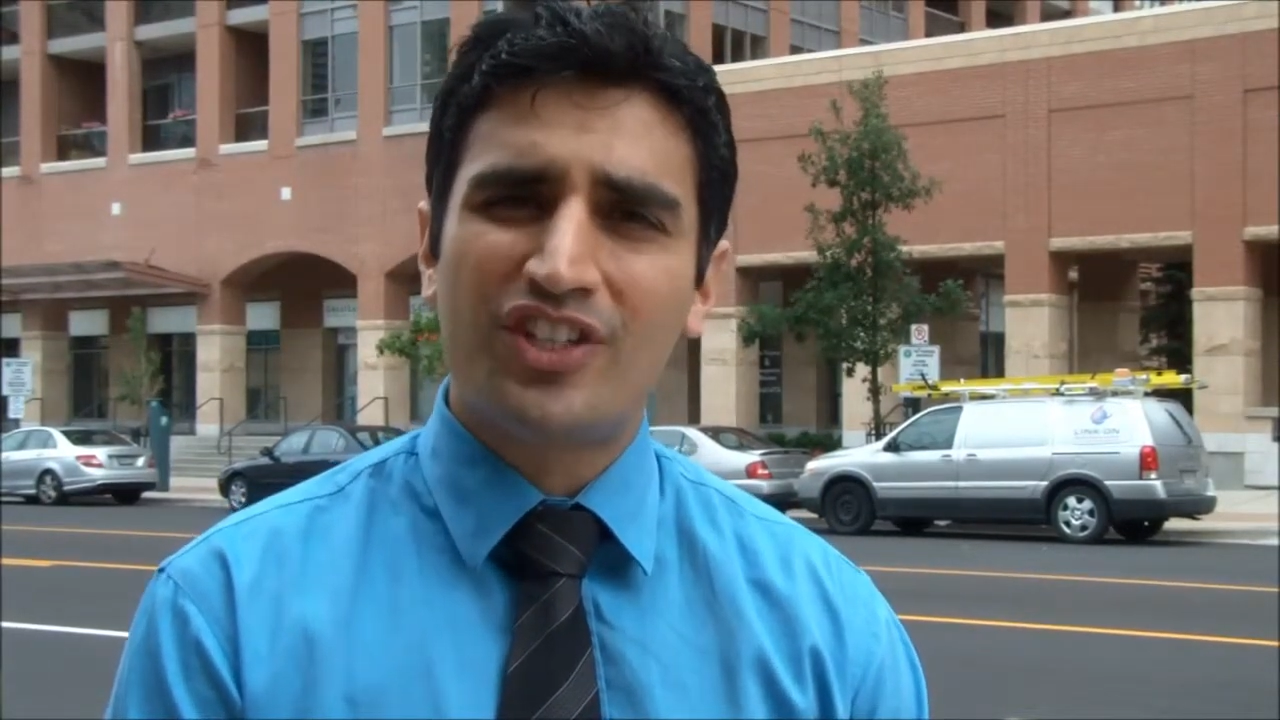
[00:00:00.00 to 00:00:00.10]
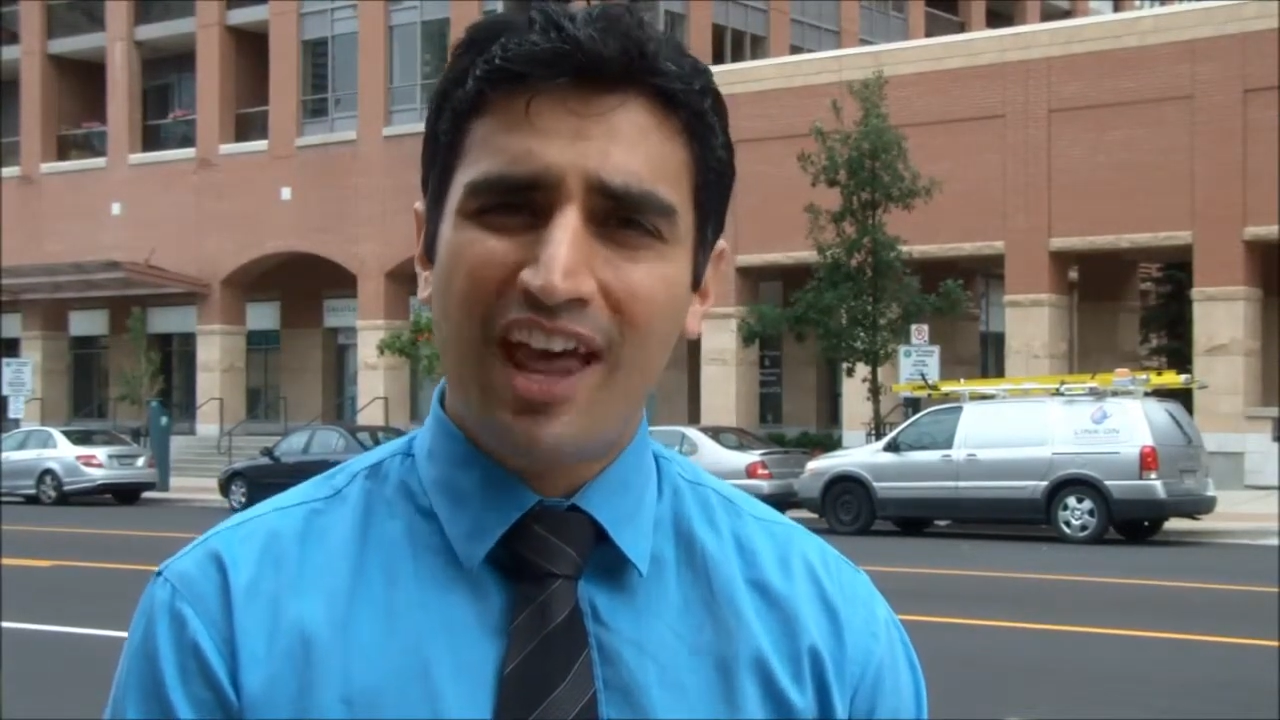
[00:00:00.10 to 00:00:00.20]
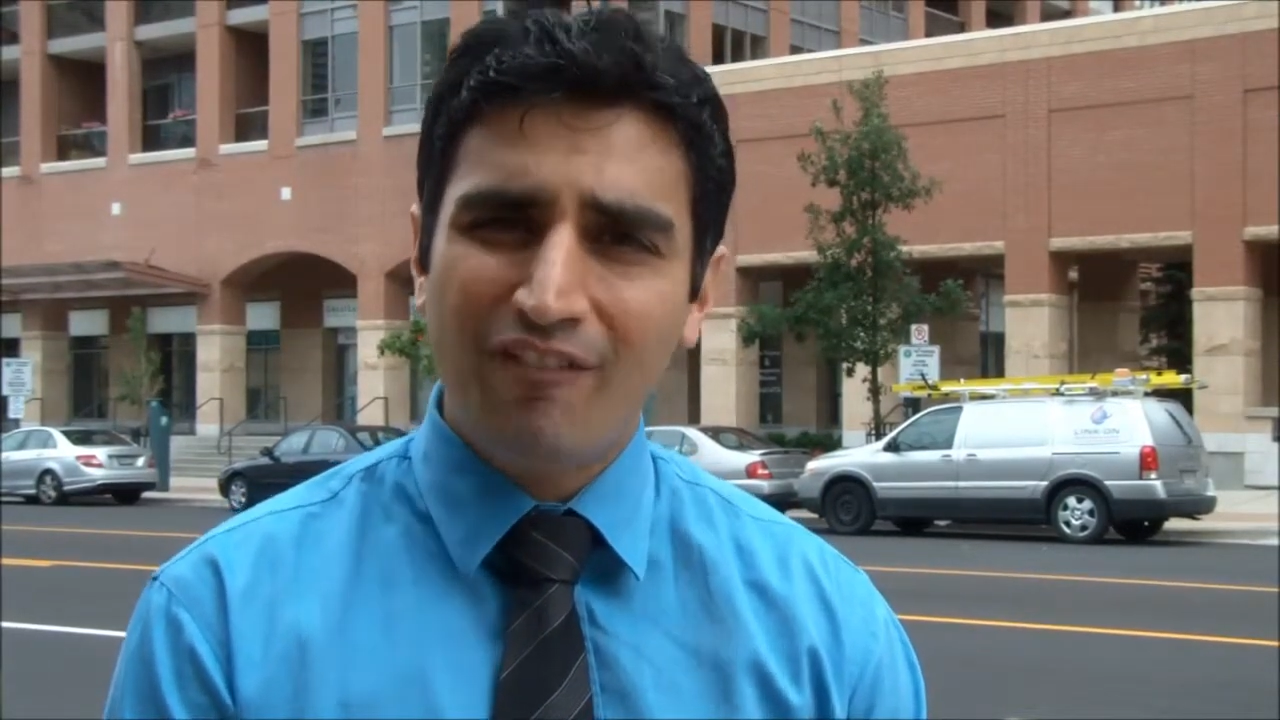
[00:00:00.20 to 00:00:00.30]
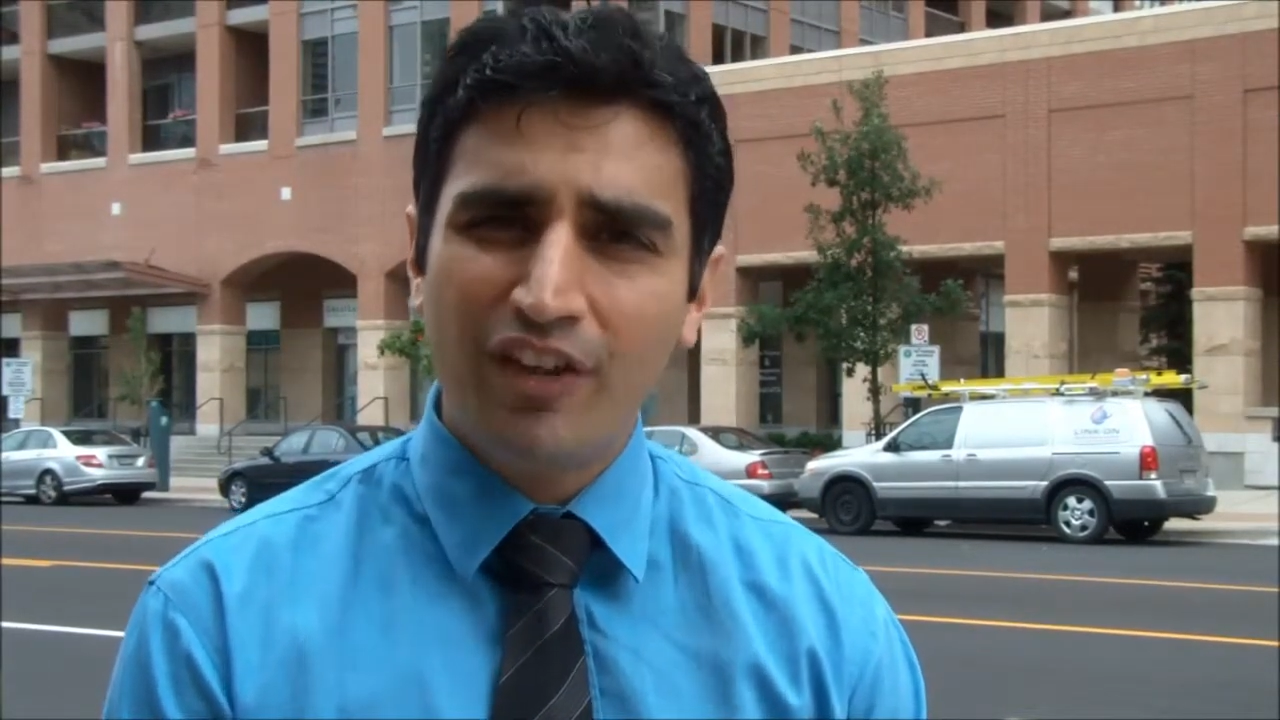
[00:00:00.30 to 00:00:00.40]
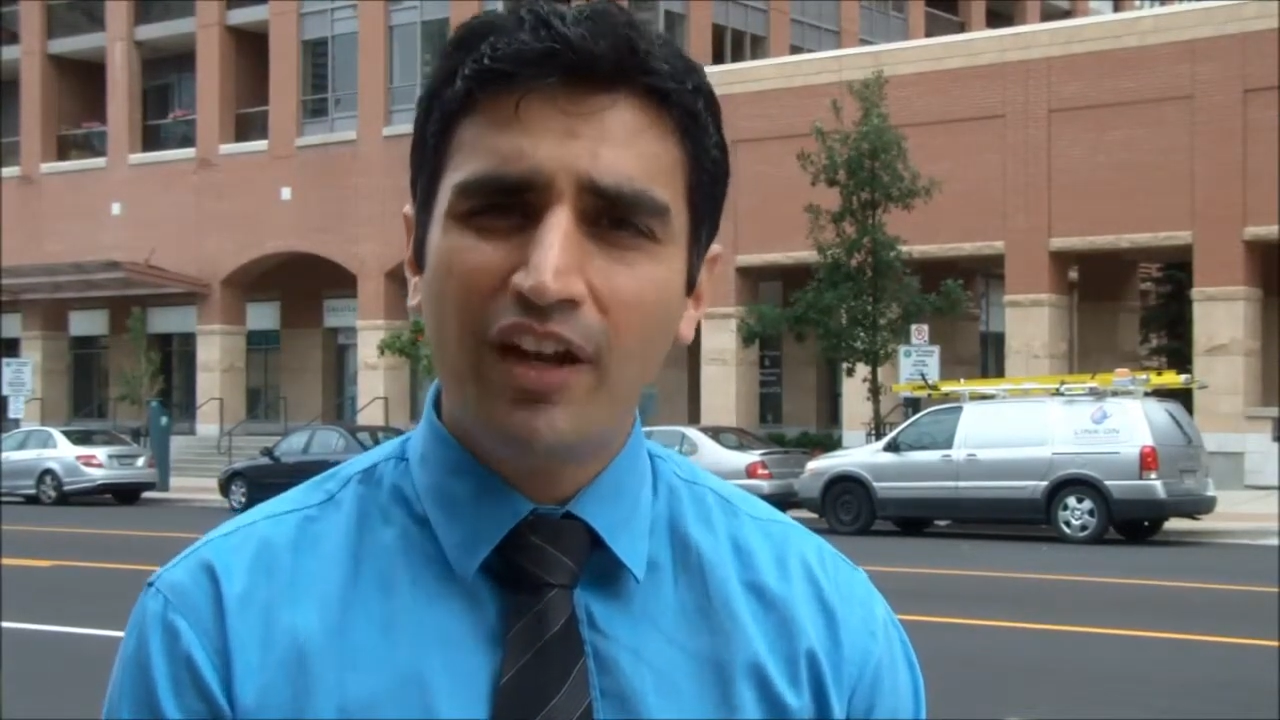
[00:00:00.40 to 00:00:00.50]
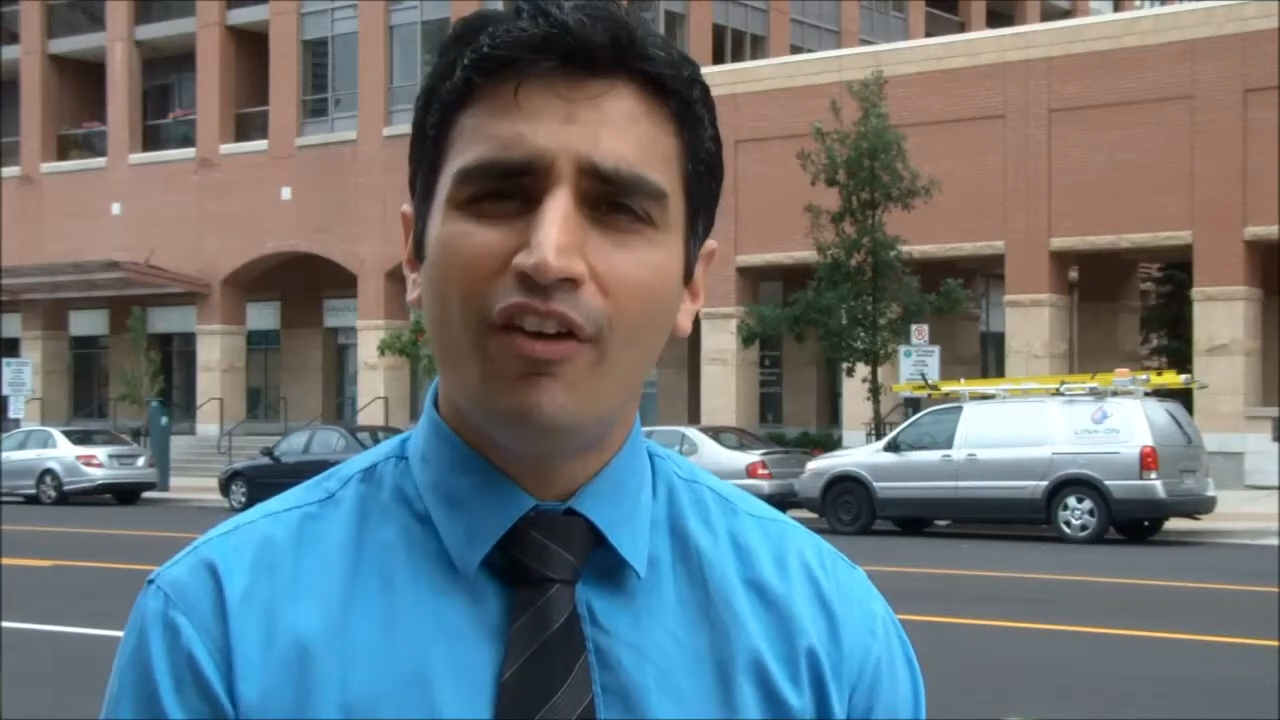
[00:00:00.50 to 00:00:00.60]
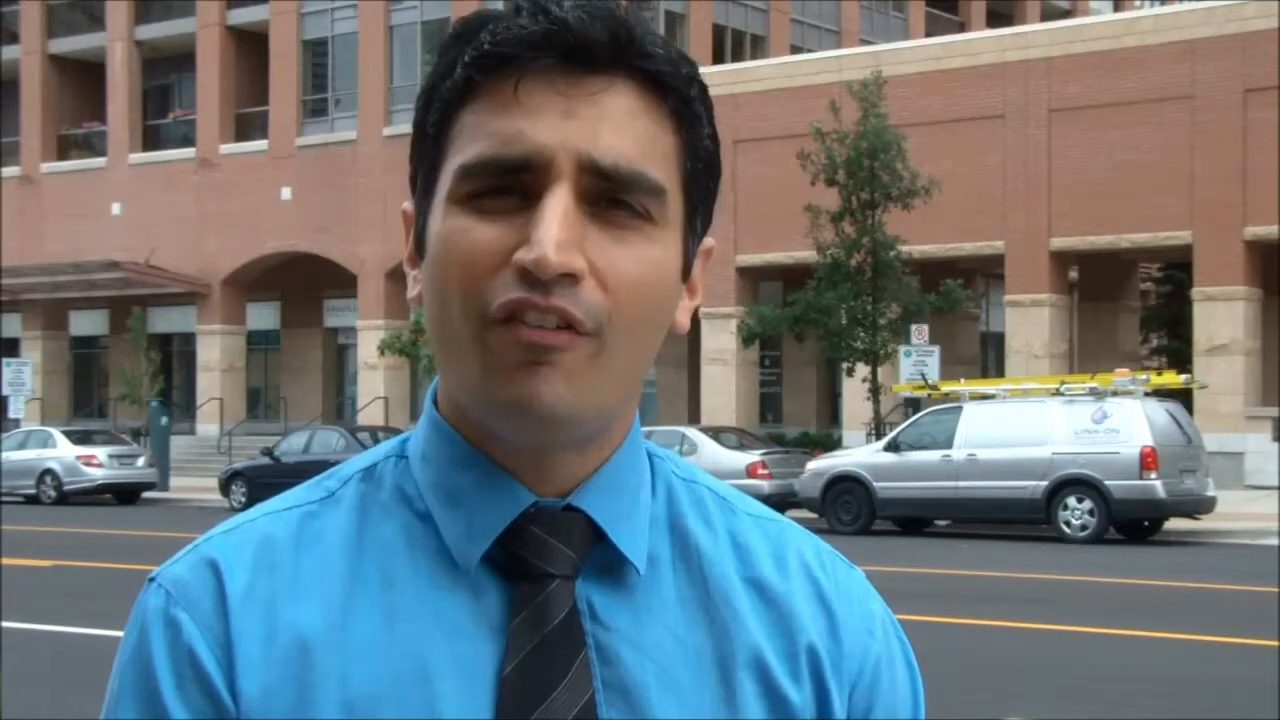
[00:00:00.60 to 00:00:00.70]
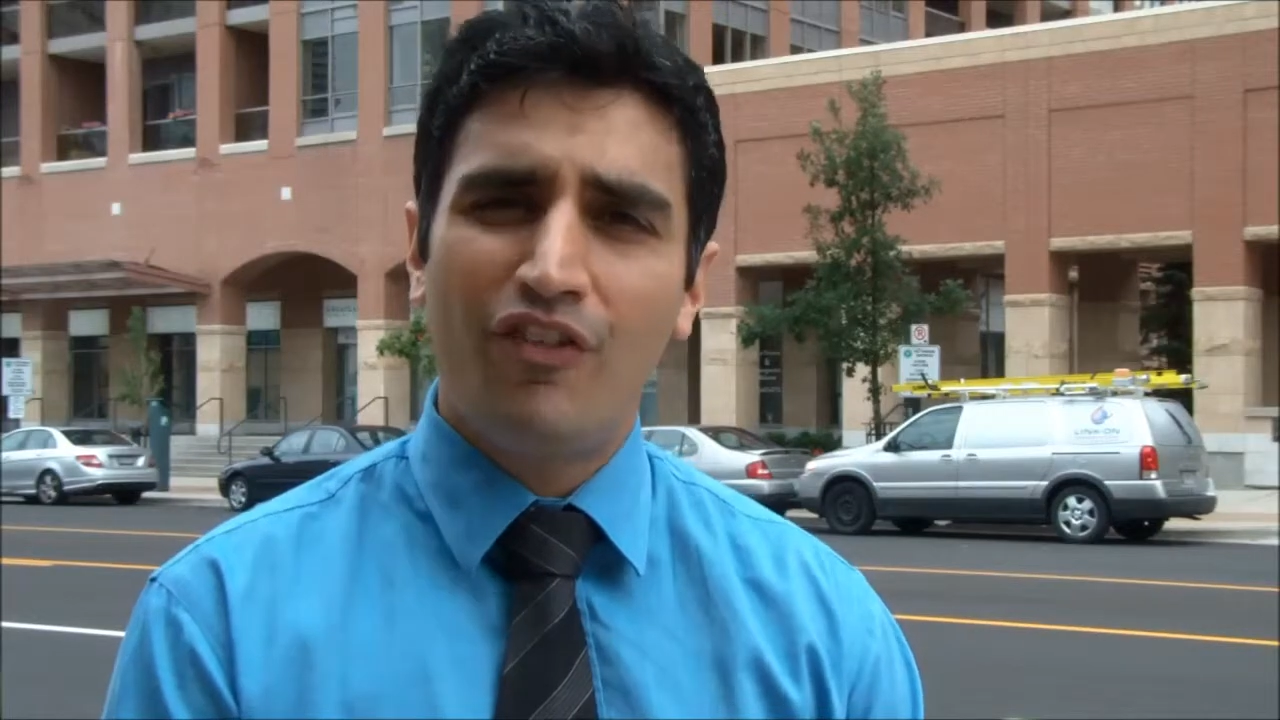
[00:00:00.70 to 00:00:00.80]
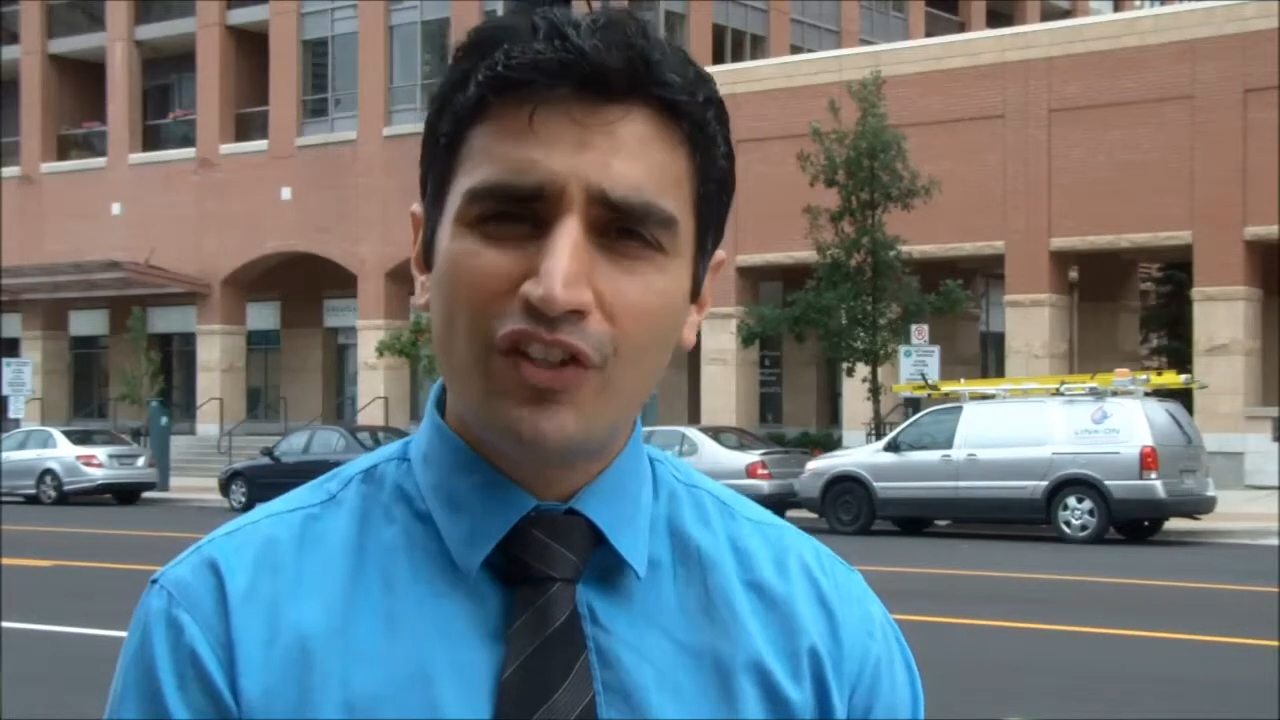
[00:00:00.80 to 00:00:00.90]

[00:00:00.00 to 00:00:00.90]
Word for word: seven